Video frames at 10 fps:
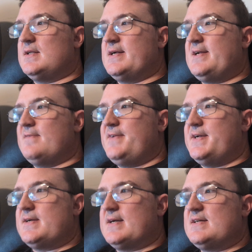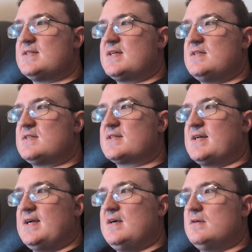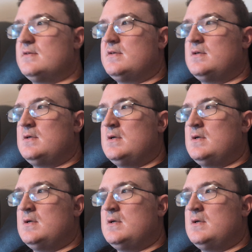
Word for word: like if you guys get scared